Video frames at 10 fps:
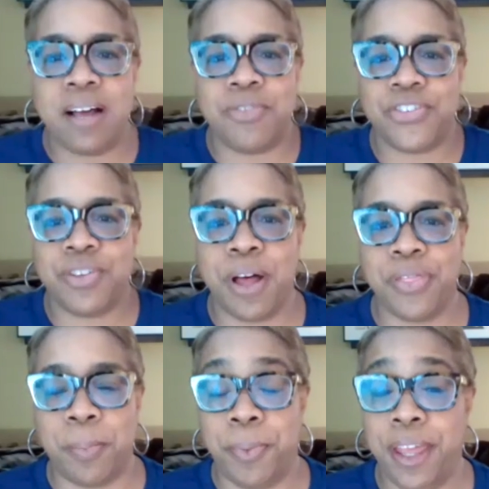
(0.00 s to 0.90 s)
just about
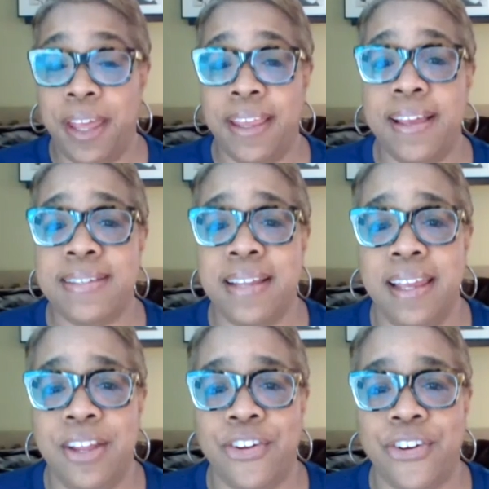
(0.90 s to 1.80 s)
the pickiest
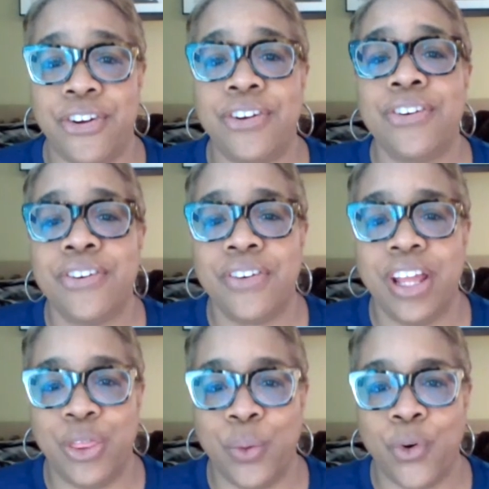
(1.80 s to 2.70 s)
eater
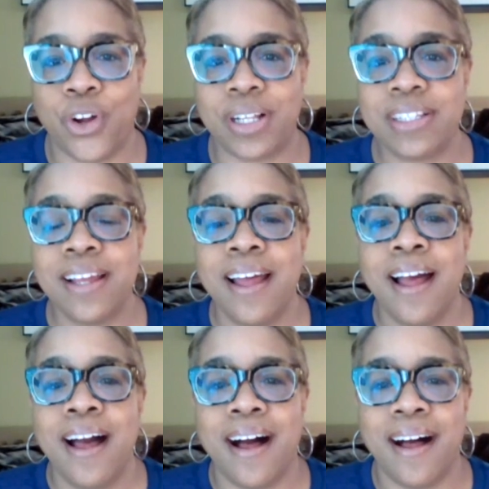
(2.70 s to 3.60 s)
in the world.
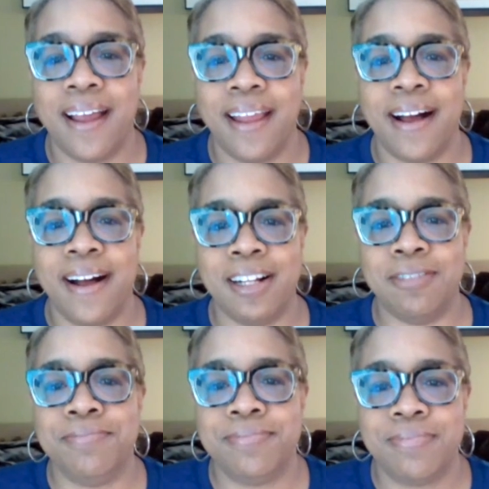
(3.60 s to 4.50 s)
I
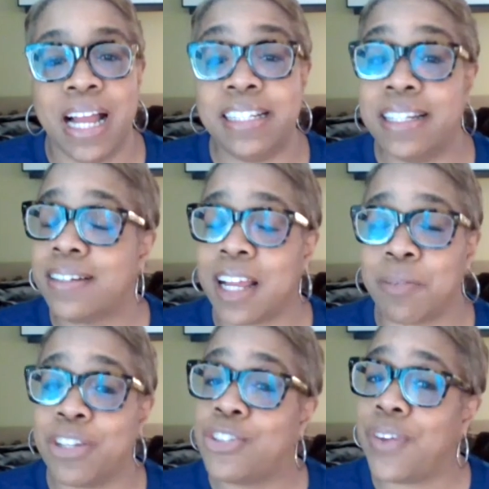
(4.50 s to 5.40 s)
didn't like
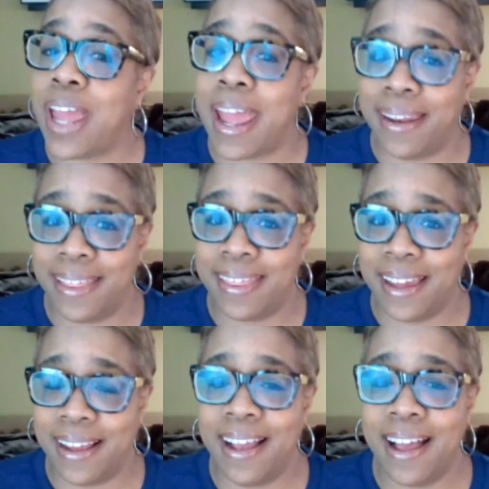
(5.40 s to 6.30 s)
much of
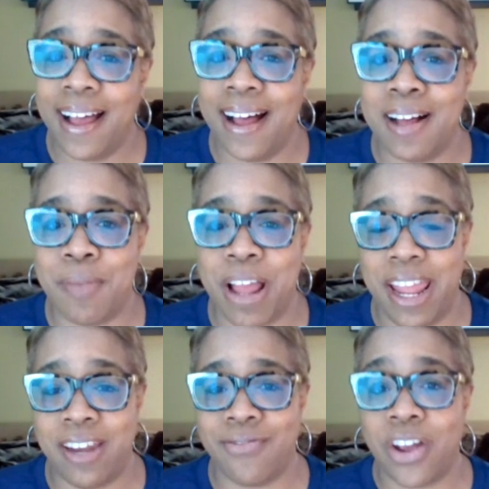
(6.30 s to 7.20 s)
anything. I
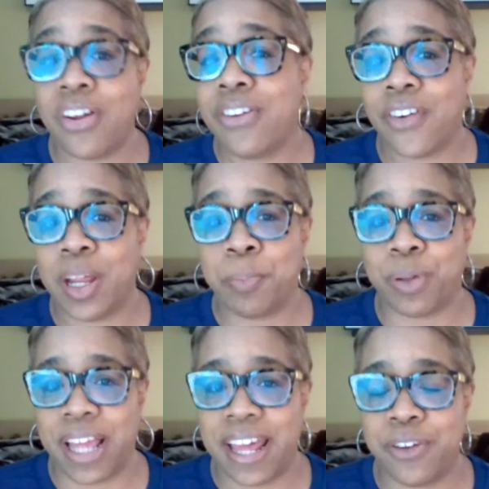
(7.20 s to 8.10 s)
ate very
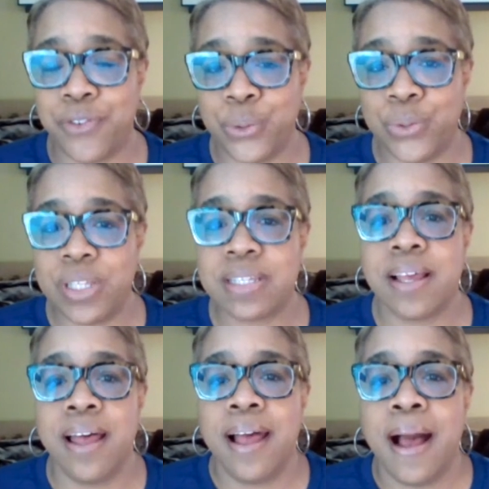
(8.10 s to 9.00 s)
bland foods.
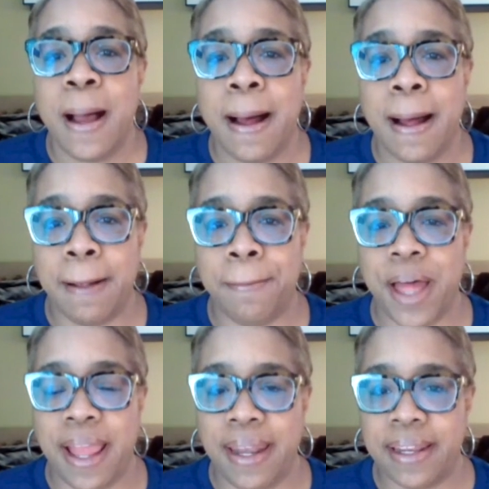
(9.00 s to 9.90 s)

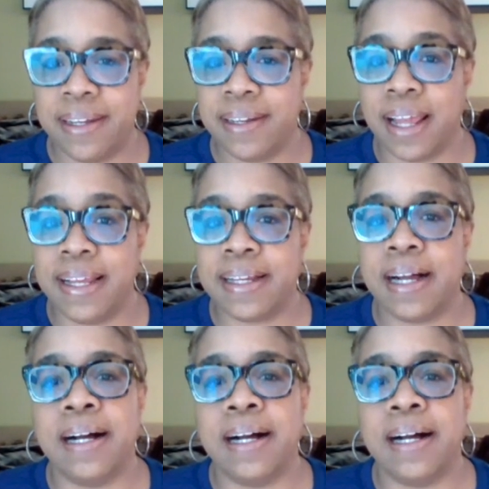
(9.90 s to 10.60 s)
I didn't like